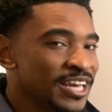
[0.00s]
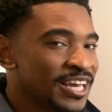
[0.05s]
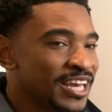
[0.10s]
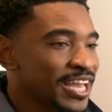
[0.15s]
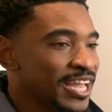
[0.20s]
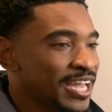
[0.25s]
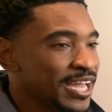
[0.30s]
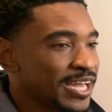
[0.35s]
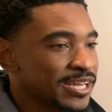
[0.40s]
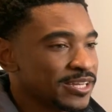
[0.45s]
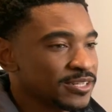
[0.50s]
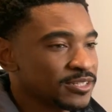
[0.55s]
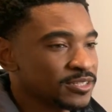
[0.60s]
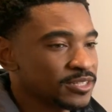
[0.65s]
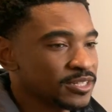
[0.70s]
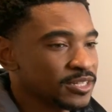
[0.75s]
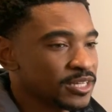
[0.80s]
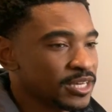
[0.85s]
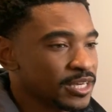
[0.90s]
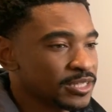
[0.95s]
And
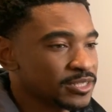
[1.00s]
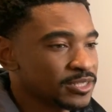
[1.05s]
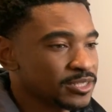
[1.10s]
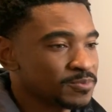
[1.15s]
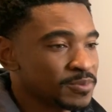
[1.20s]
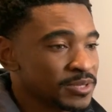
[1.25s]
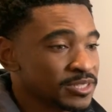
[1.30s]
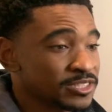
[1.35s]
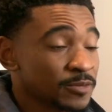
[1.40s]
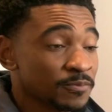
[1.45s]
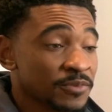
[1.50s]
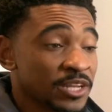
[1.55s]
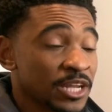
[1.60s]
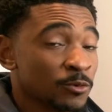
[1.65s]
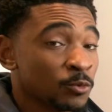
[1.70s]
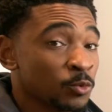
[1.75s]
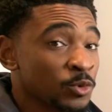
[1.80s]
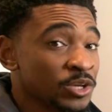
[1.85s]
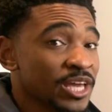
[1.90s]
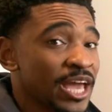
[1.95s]
it's been something
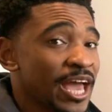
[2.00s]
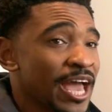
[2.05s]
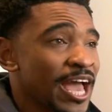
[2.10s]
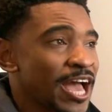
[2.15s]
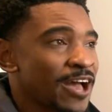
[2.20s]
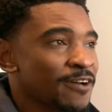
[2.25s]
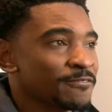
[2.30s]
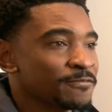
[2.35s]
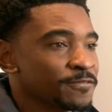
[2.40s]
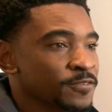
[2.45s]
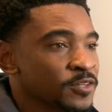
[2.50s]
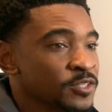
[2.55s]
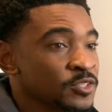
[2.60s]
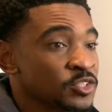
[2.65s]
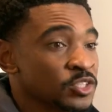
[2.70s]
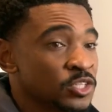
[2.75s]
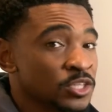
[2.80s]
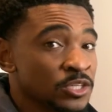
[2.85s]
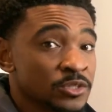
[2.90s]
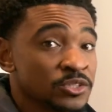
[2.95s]
that we have
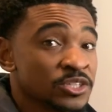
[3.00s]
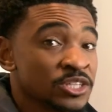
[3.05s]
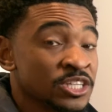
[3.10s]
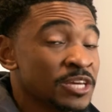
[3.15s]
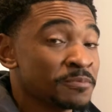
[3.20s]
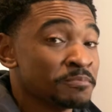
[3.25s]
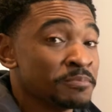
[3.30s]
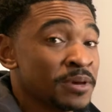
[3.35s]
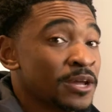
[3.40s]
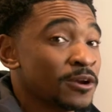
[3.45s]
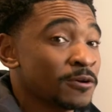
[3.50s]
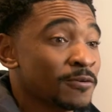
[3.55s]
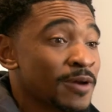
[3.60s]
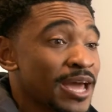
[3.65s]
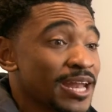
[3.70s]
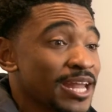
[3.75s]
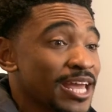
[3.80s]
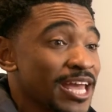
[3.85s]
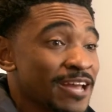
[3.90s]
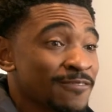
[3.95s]
continued to get better
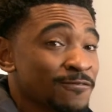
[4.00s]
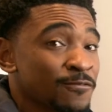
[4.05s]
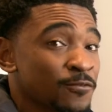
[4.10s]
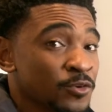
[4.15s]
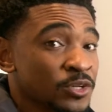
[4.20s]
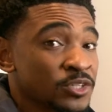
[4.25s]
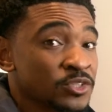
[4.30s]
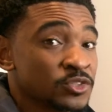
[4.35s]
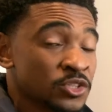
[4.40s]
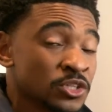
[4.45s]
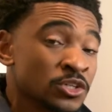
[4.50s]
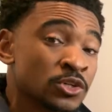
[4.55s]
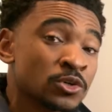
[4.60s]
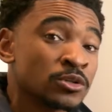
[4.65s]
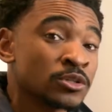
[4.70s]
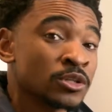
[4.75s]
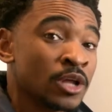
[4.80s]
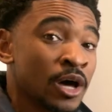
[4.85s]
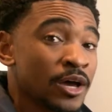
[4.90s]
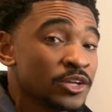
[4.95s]
at every
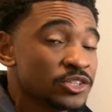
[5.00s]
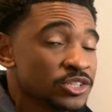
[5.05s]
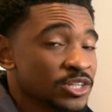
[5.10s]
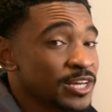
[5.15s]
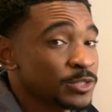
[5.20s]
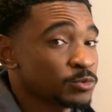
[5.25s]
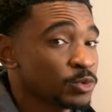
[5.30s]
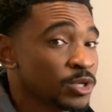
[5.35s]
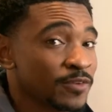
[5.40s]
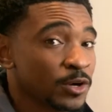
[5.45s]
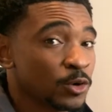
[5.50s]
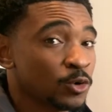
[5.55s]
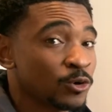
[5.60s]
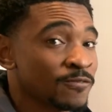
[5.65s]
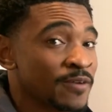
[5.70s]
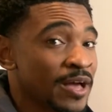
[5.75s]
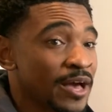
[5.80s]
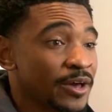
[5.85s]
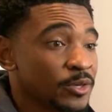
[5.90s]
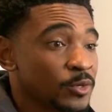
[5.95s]
single launch. And that's one of our core
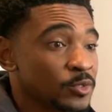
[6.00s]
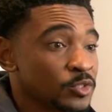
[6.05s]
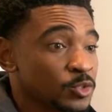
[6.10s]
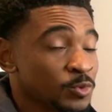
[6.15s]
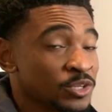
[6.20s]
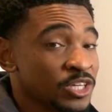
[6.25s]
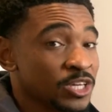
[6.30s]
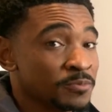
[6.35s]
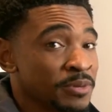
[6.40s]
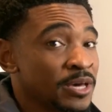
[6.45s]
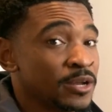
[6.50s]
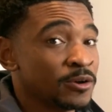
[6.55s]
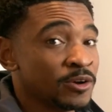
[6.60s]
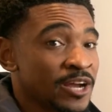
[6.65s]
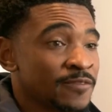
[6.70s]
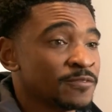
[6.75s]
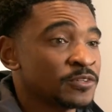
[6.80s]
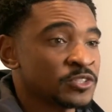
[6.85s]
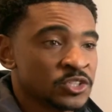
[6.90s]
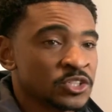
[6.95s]
values. We get better
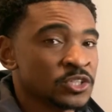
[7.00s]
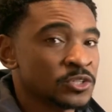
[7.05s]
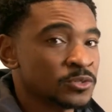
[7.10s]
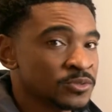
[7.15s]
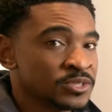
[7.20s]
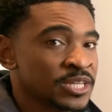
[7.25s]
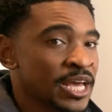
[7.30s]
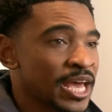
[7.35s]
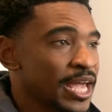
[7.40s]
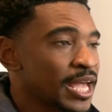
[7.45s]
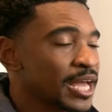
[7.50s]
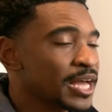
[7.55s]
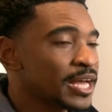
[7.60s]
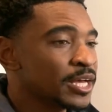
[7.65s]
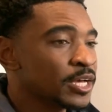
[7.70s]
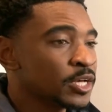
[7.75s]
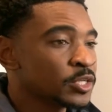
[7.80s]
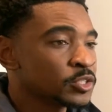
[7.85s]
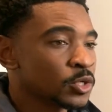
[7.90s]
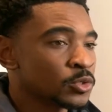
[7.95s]
every single day.
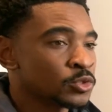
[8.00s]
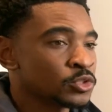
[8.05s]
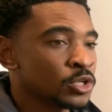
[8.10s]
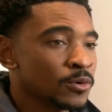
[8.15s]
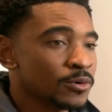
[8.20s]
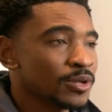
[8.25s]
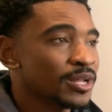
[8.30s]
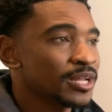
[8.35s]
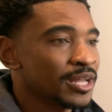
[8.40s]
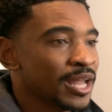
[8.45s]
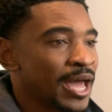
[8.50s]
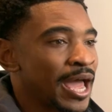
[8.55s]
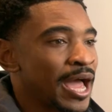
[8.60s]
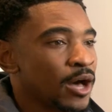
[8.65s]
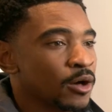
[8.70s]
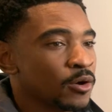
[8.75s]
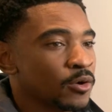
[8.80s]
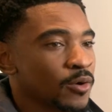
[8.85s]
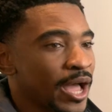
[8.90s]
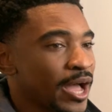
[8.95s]
So don't
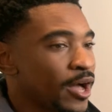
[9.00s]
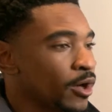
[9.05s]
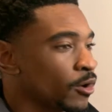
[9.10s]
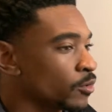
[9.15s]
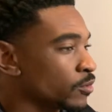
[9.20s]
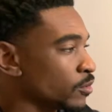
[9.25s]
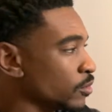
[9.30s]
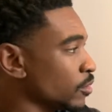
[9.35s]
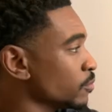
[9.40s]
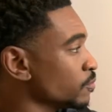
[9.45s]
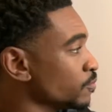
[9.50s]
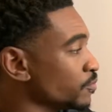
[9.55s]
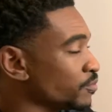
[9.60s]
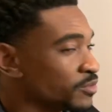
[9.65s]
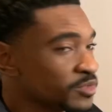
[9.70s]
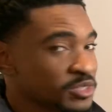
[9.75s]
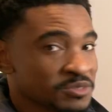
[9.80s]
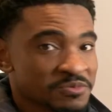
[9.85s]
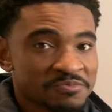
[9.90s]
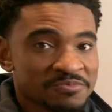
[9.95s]
allow how
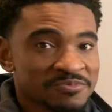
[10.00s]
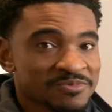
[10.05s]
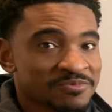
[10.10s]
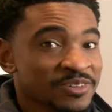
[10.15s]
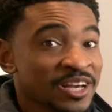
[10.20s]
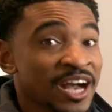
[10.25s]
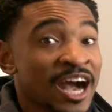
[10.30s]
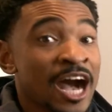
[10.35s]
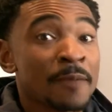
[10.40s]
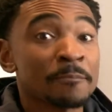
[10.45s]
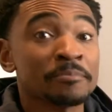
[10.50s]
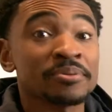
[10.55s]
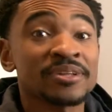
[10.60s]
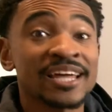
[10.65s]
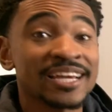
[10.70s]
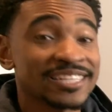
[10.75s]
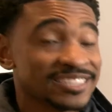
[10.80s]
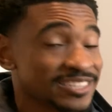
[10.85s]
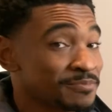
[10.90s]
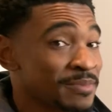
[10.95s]

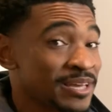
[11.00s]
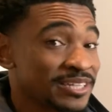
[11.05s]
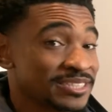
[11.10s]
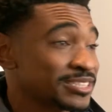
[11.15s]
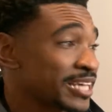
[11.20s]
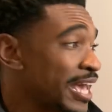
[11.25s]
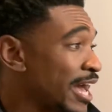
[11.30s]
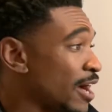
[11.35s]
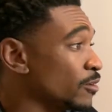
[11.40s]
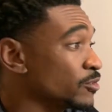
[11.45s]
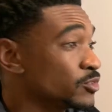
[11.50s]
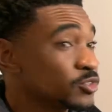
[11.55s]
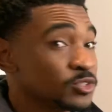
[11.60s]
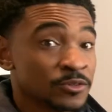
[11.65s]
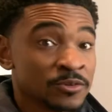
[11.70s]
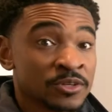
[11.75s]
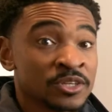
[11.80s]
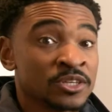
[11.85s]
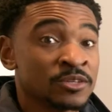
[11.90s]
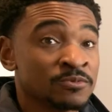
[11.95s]
complex it may sound
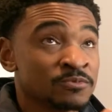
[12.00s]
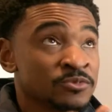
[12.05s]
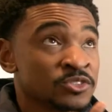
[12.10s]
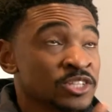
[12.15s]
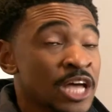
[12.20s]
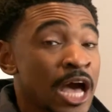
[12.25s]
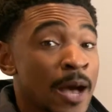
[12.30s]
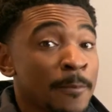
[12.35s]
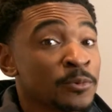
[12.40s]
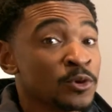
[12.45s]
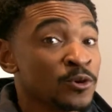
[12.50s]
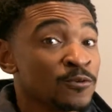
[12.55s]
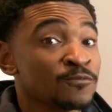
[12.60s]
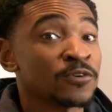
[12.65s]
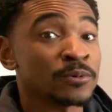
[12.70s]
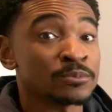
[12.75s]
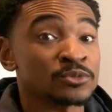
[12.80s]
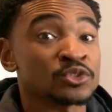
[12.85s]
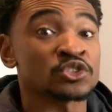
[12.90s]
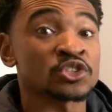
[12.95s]
to stop you
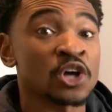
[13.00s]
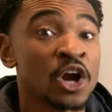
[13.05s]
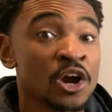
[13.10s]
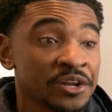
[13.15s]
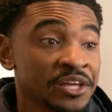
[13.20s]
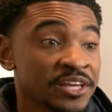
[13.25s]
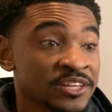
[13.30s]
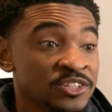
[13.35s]
from starting.